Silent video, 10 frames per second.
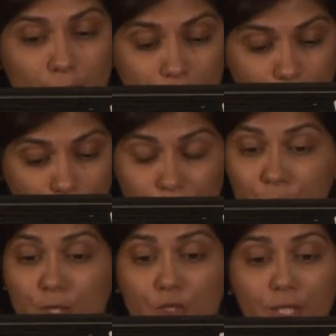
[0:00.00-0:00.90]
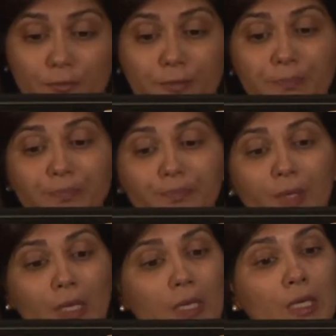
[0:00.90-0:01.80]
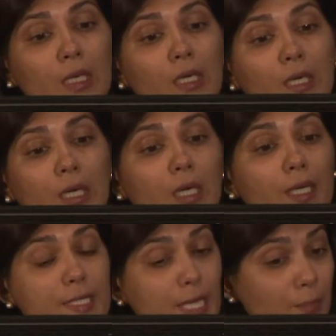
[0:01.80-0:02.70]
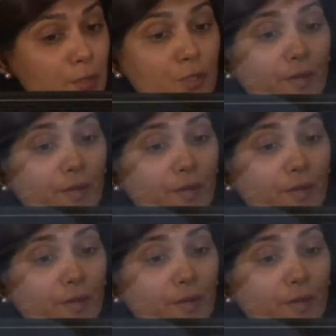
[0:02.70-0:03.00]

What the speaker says: is hoping to achieve. Examples of our